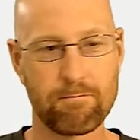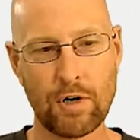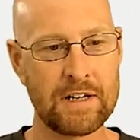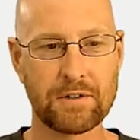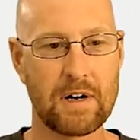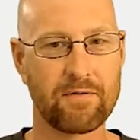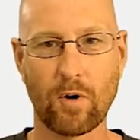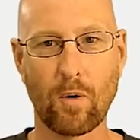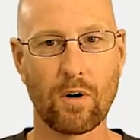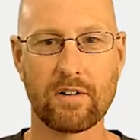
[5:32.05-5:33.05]
Pretty
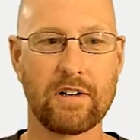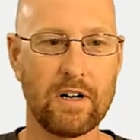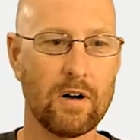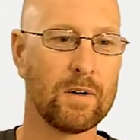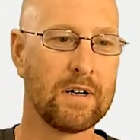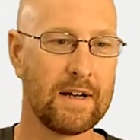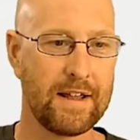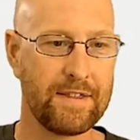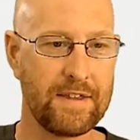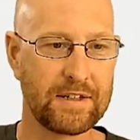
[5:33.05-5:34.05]
straightforward. You know,
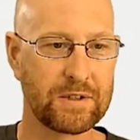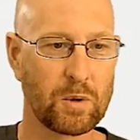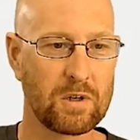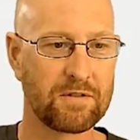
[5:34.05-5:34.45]
this sort